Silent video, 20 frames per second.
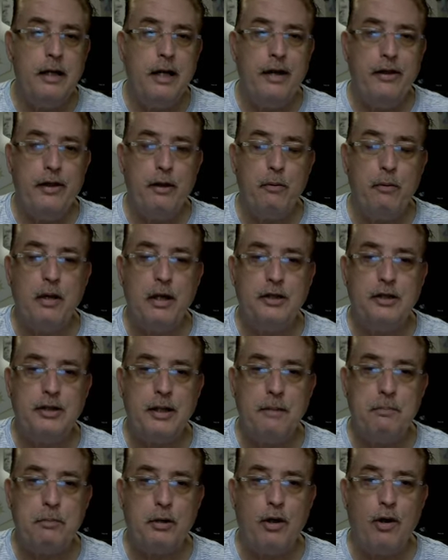They will
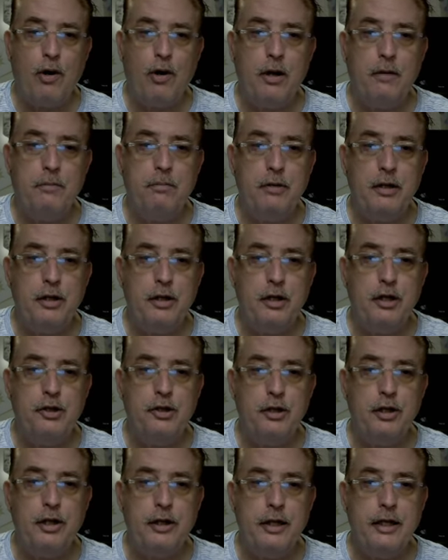accept the card because
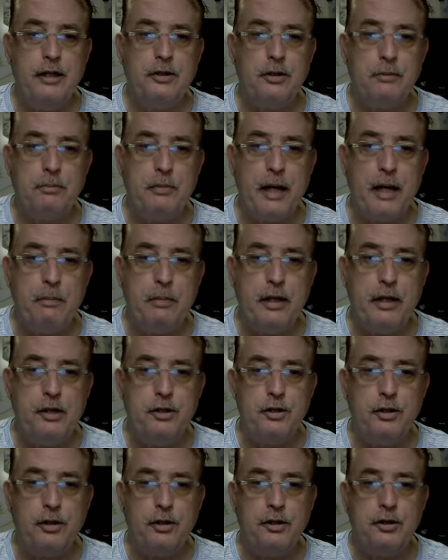you're going to need some type of
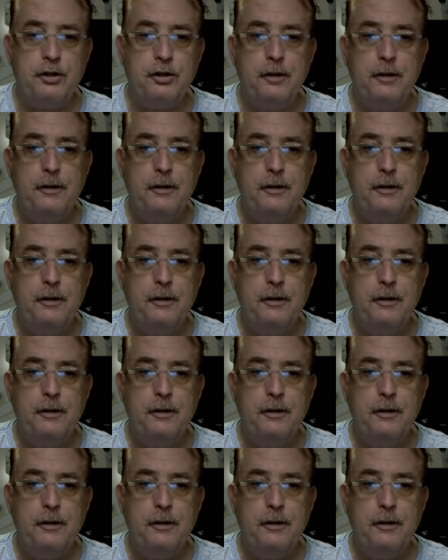insurance.